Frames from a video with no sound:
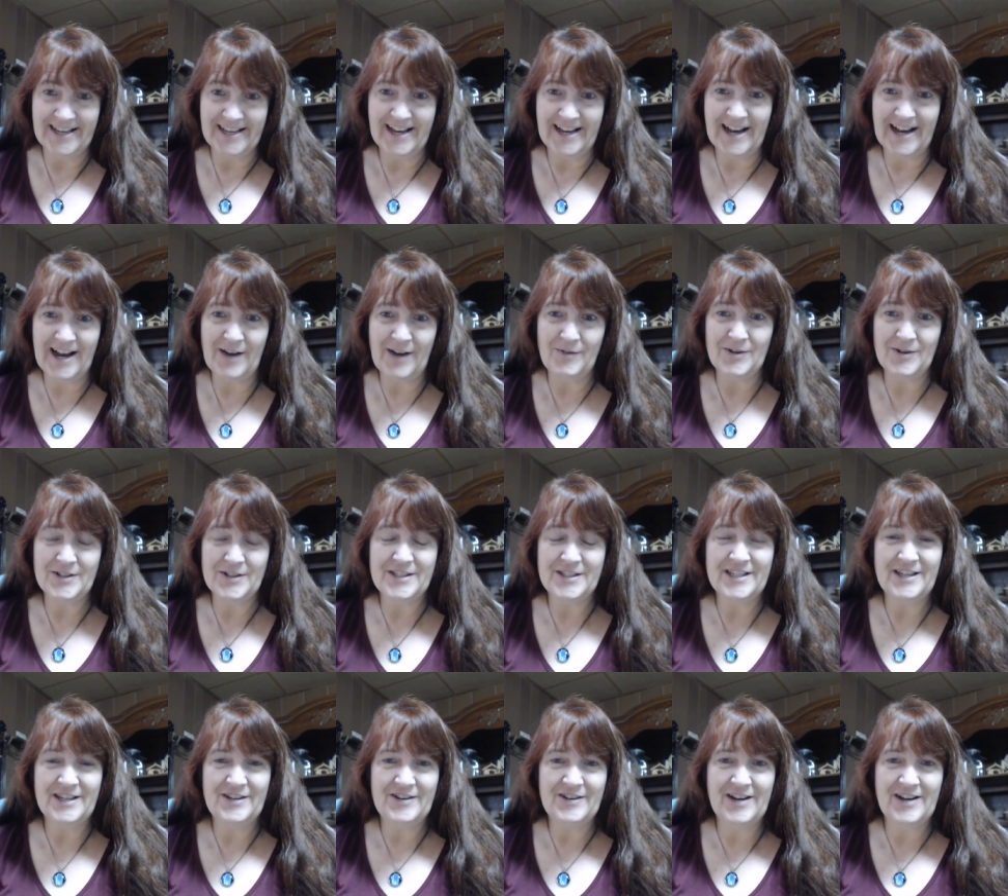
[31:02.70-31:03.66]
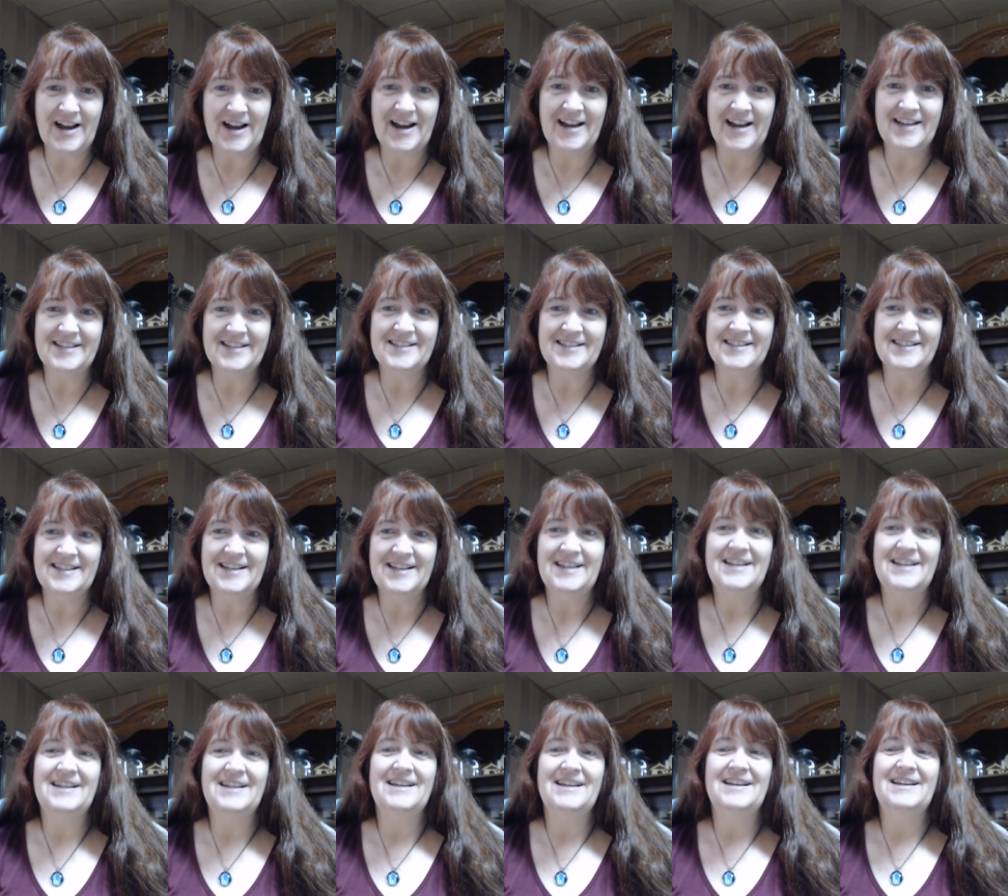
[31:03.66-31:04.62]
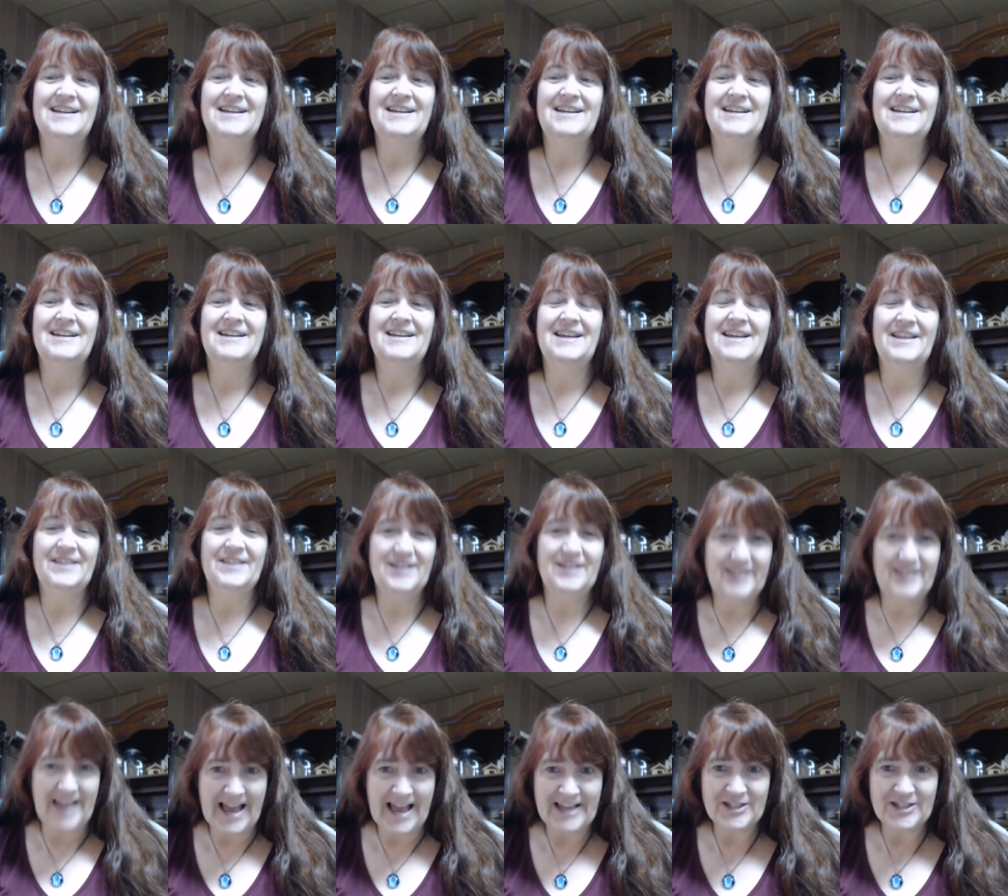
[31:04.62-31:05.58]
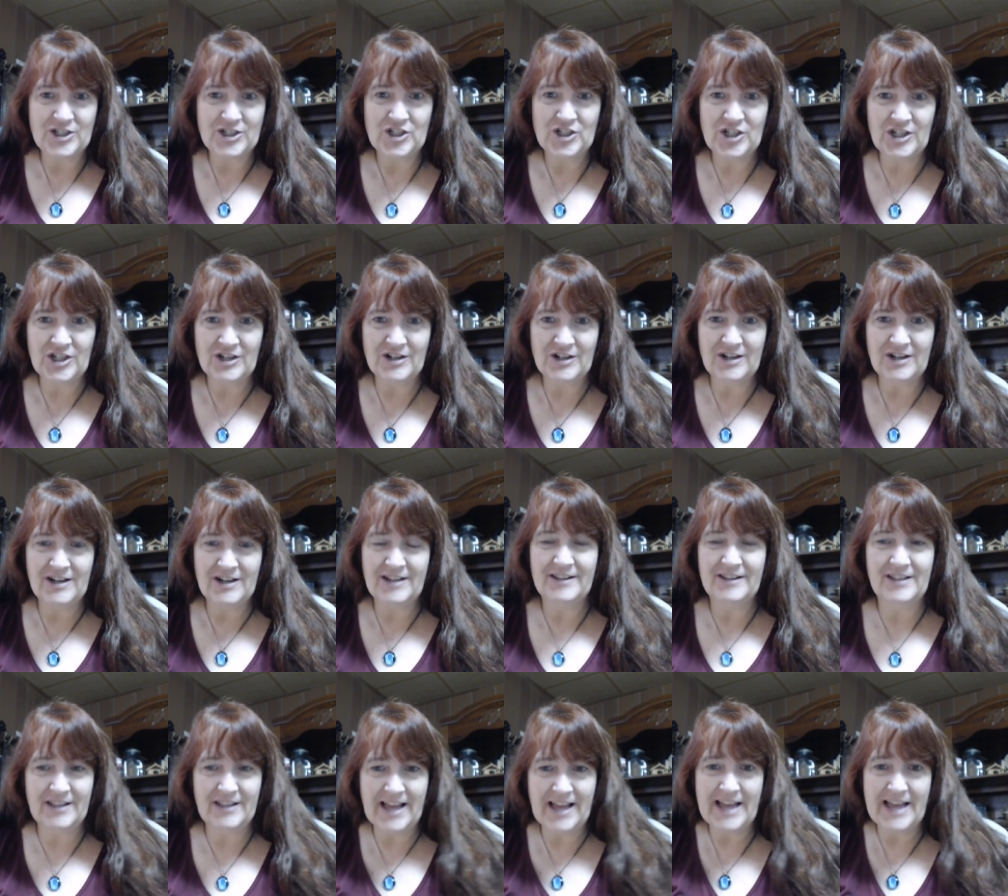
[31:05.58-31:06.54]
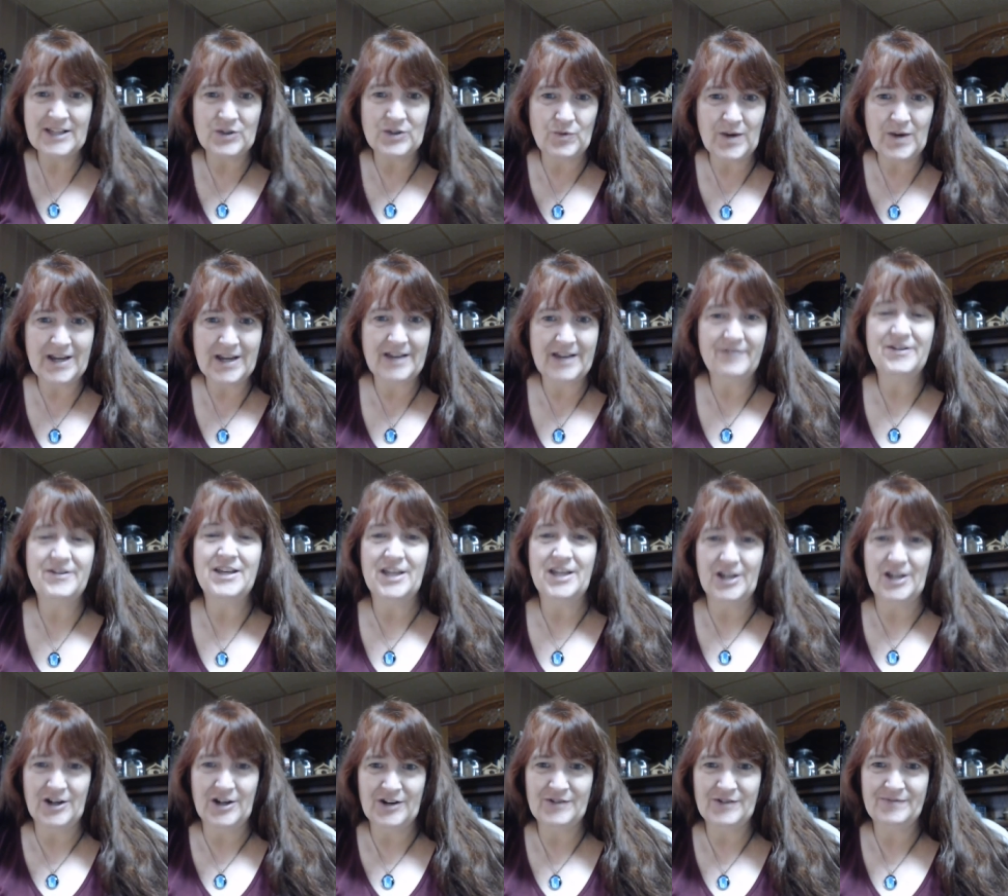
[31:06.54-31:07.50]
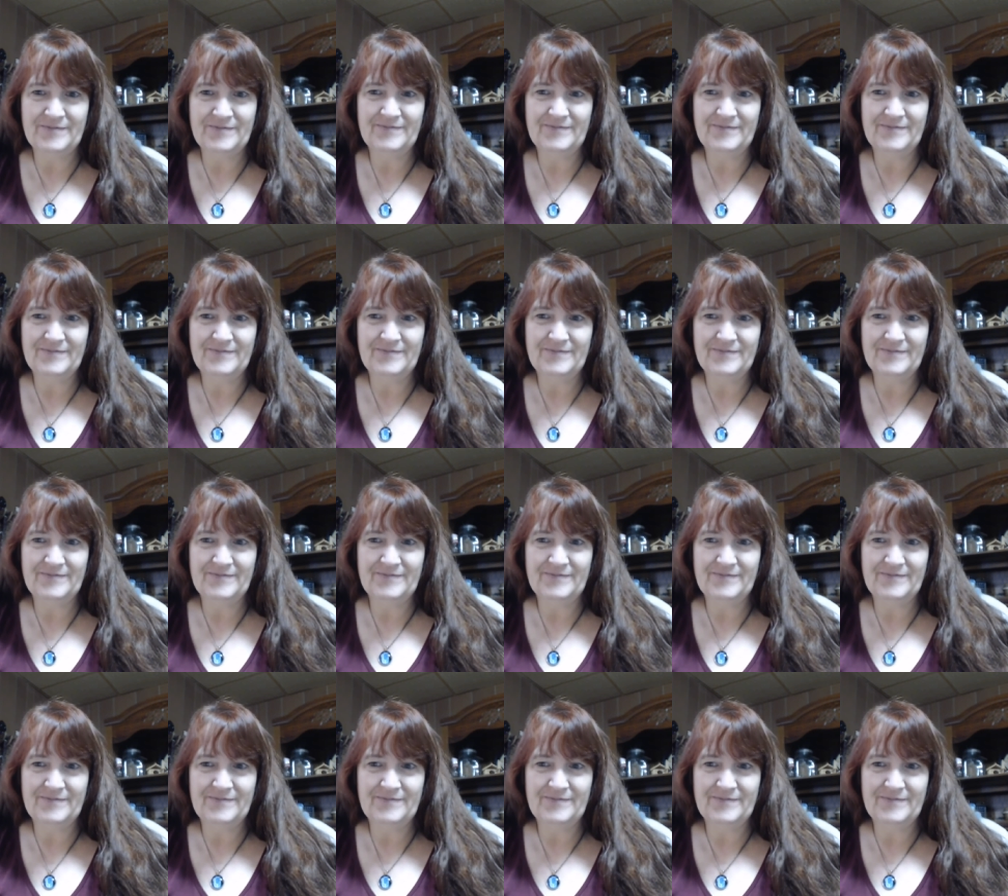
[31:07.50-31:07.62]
I will see you guys in the last year, in the last week of the year.